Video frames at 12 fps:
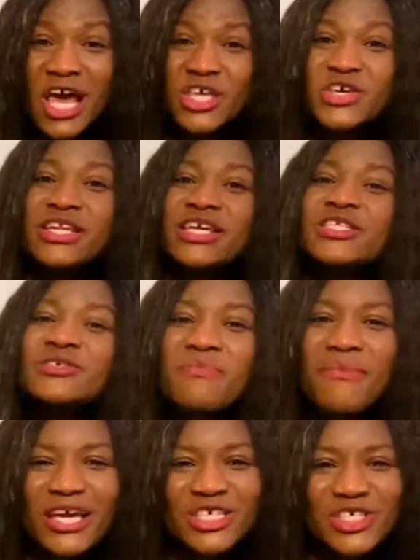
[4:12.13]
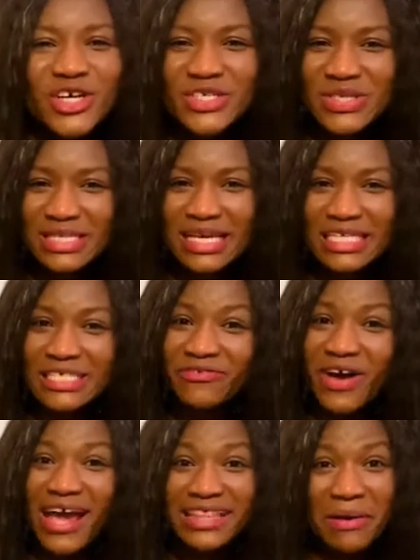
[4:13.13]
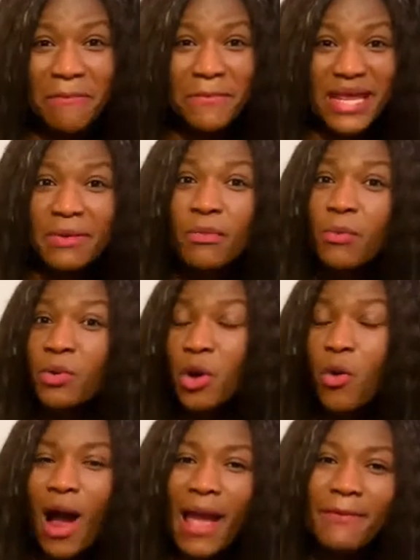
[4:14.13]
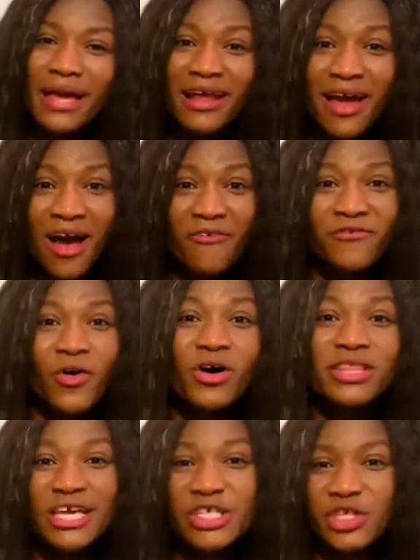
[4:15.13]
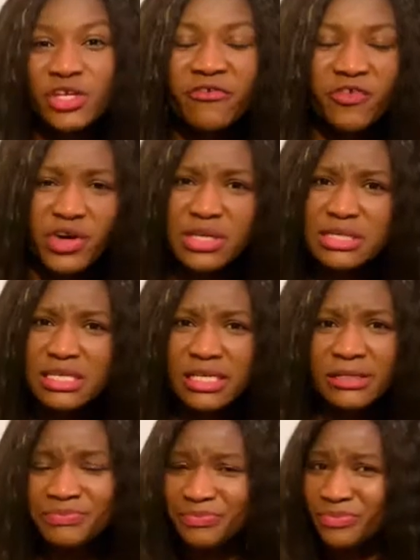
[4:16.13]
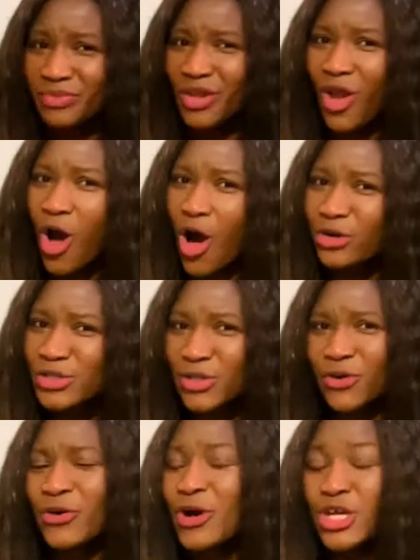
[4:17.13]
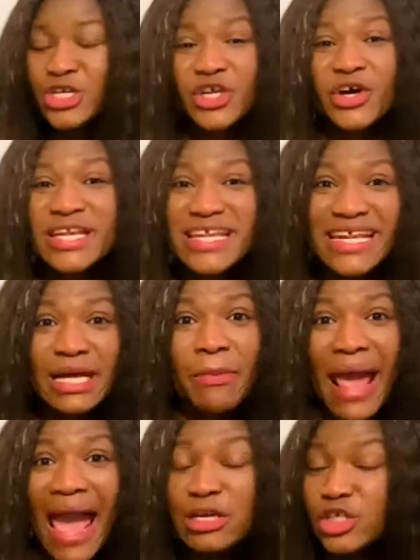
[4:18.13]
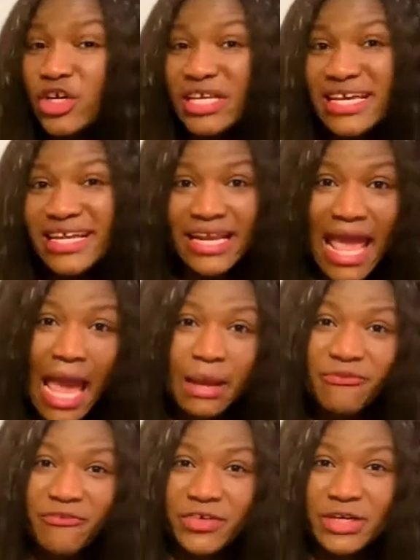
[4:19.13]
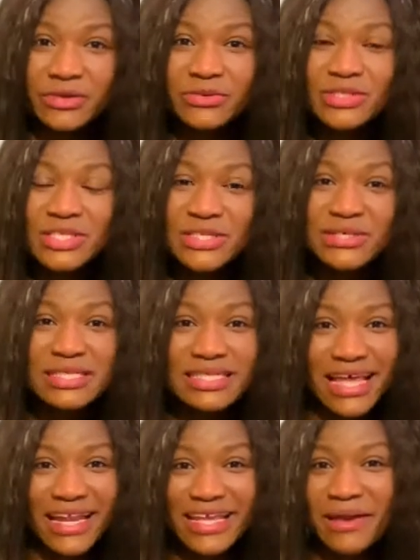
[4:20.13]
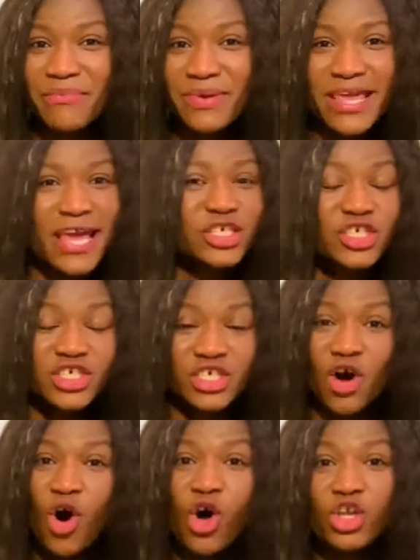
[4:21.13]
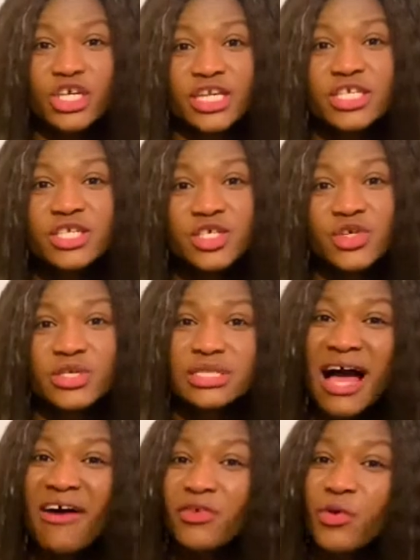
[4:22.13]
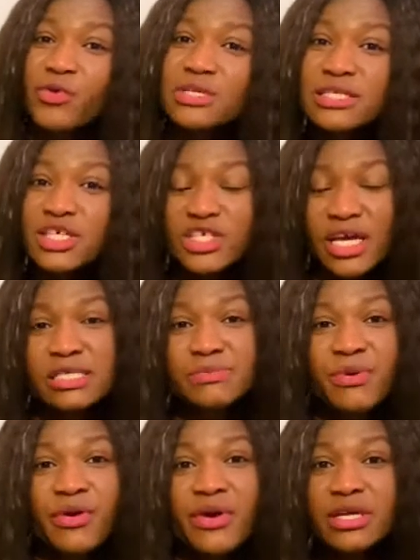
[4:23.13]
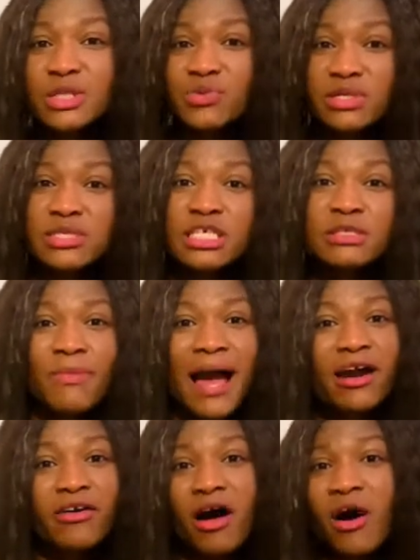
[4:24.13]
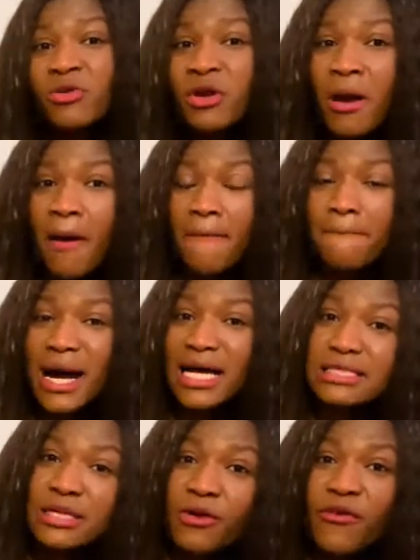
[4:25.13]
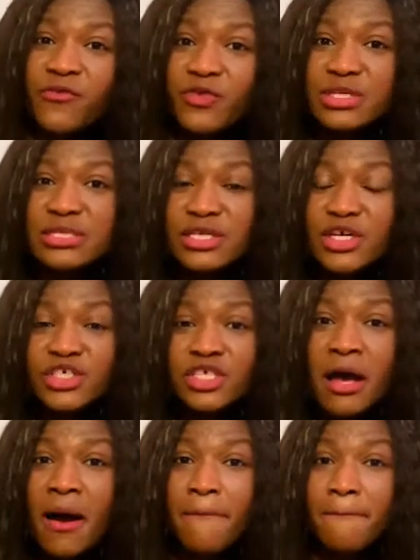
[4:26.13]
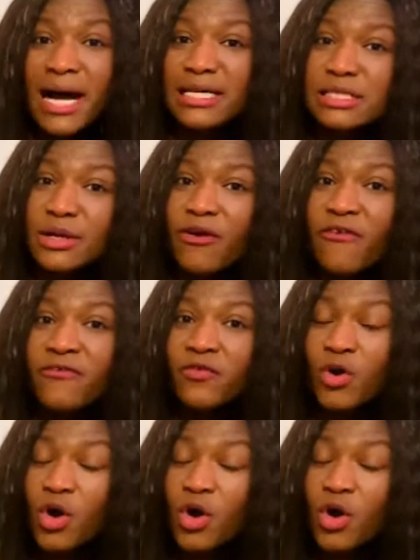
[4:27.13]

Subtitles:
You need to make sure you satisfy the minimum requirement for the university. Also, you don't need an MPhil to study a PhD. All you need to do is have a research experience, research background, Master of Research, Master of